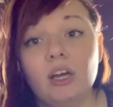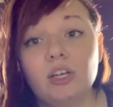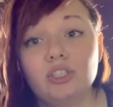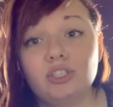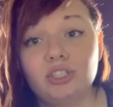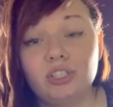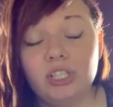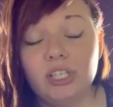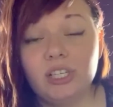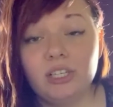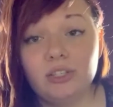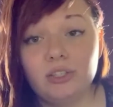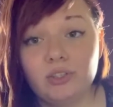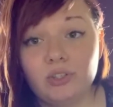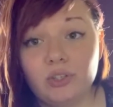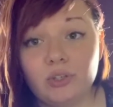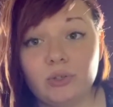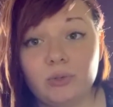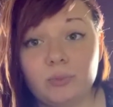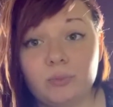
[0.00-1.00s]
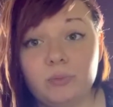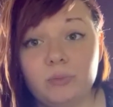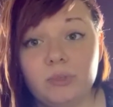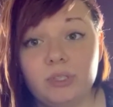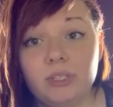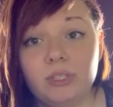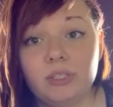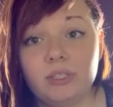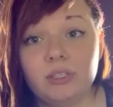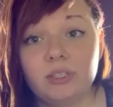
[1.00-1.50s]
she
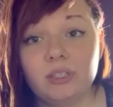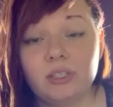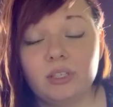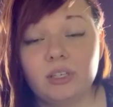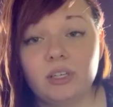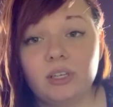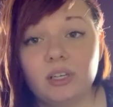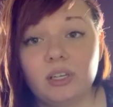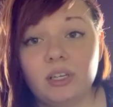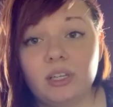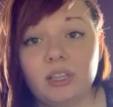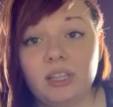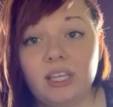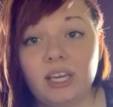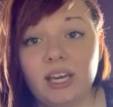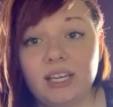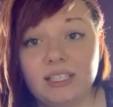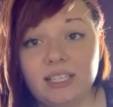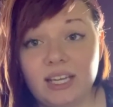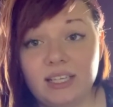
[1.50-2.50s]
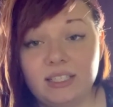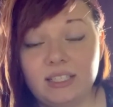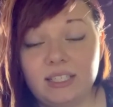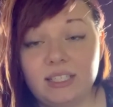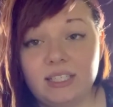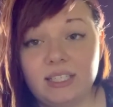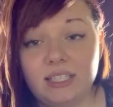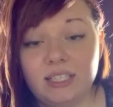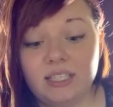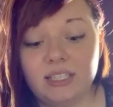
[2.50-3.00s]
assumes the
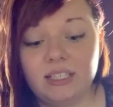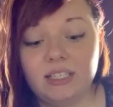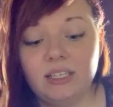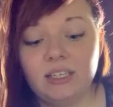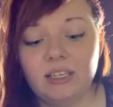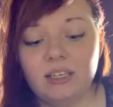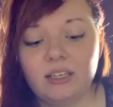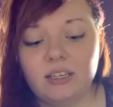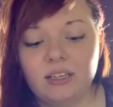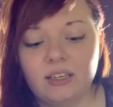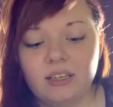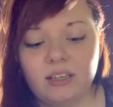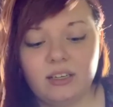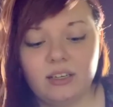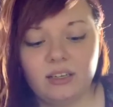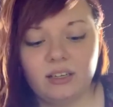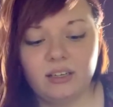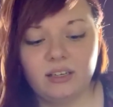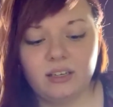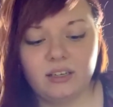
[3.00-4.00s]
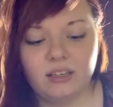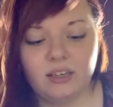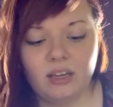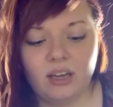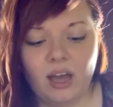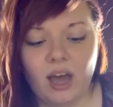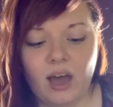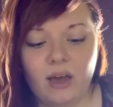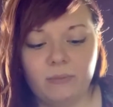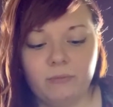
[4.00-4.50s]
identity
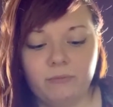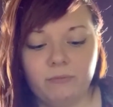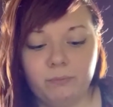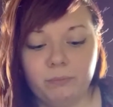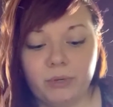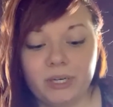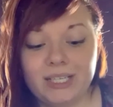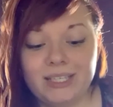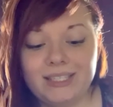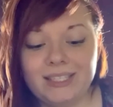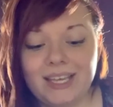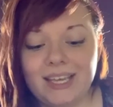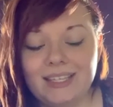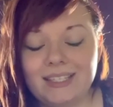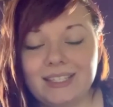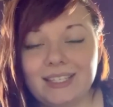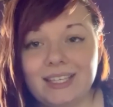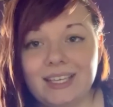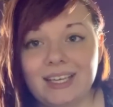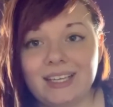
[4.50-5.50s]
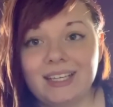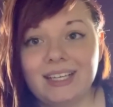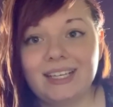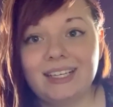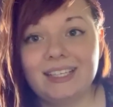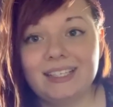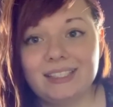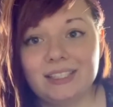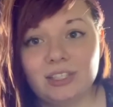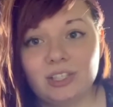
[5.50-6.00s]
of Princess
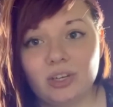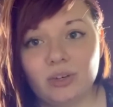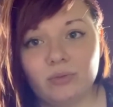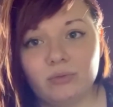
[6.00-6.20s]
Callisto.